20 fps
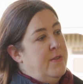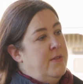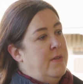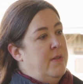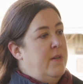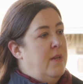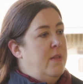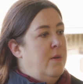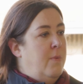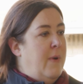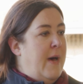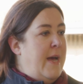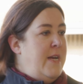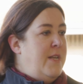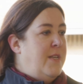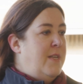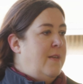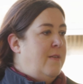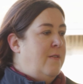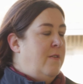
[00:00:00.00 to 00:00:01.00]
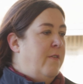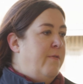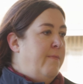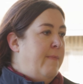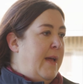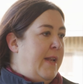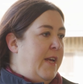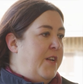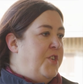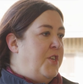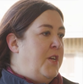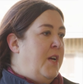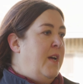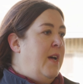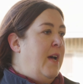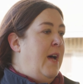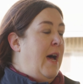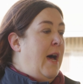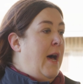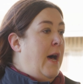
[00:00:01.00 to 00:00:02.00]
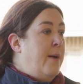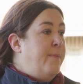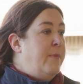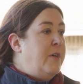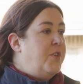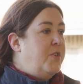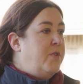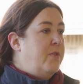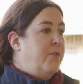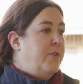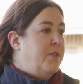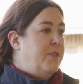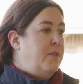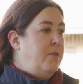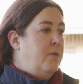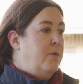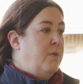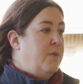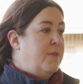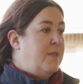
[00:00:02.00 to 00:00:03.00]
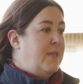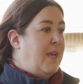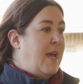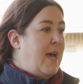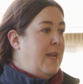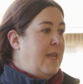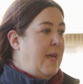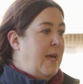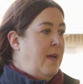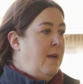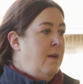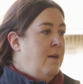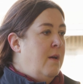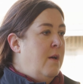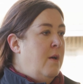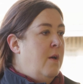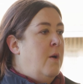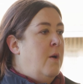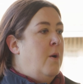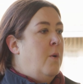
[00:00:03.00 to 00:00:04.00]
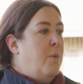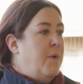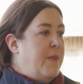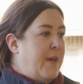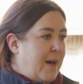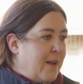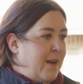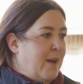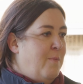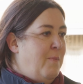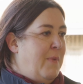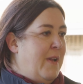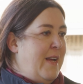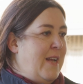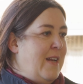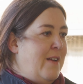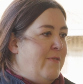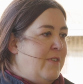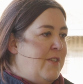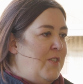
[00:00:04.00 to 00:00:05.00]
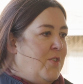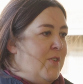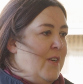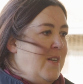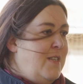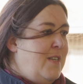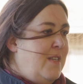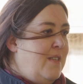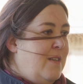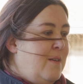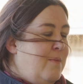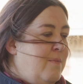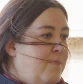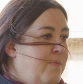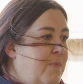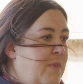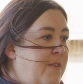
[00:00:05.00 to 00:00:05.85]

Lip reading: So another way to sort of manage how much grass your horse is getting without completely restricting them.